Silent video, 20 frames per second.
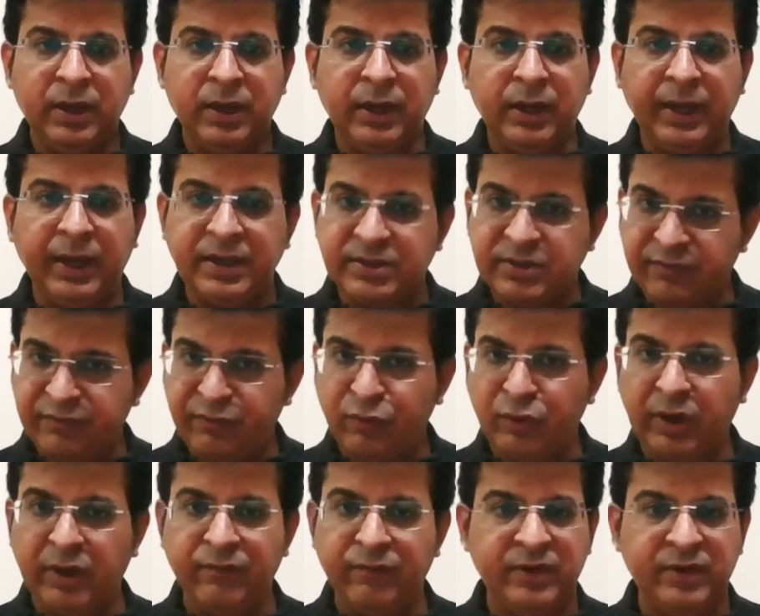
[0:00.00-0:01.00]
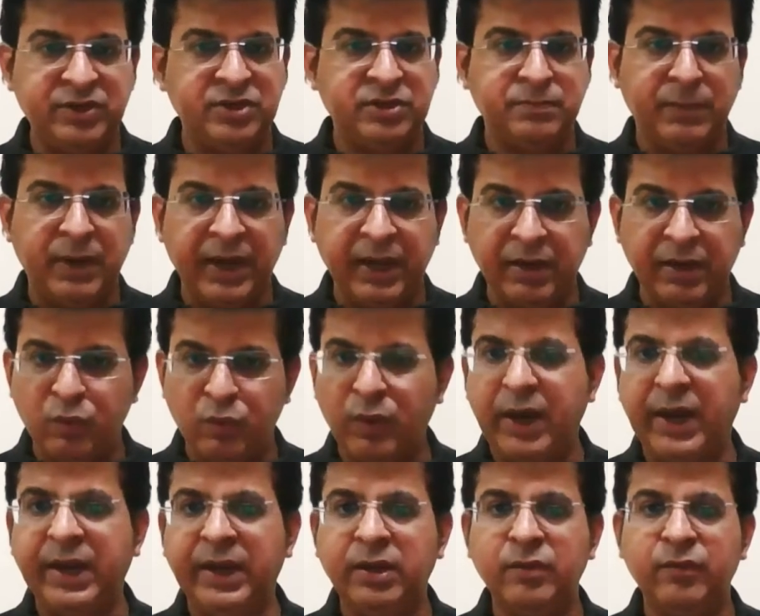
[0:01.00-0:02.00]
uh, is a forum which is by and
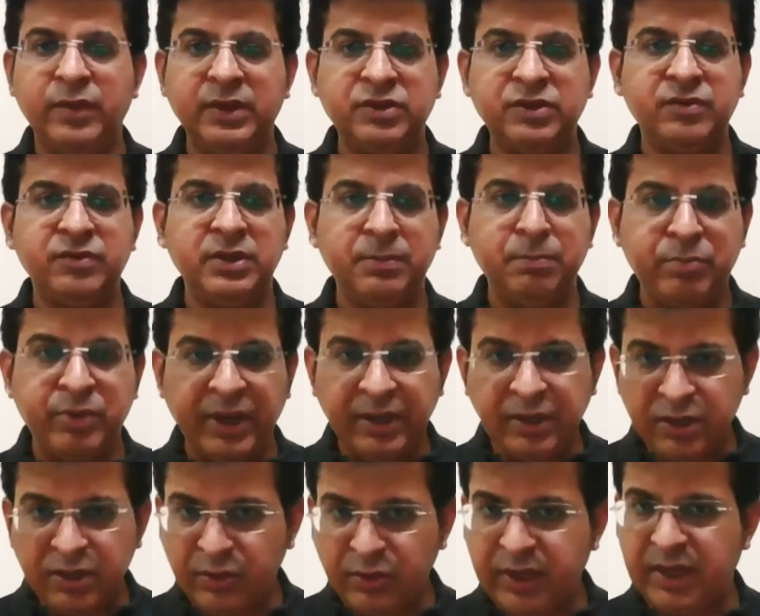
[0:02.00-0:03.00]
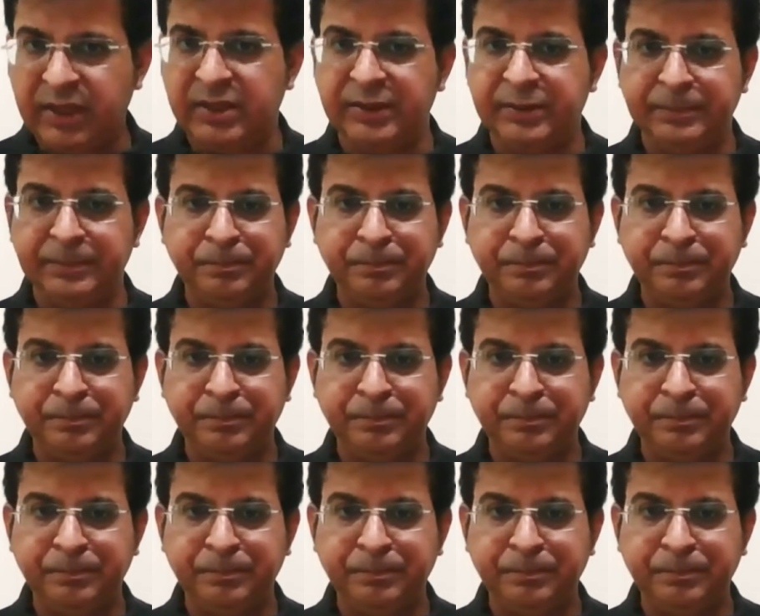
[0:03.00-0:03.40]
wide which will bring together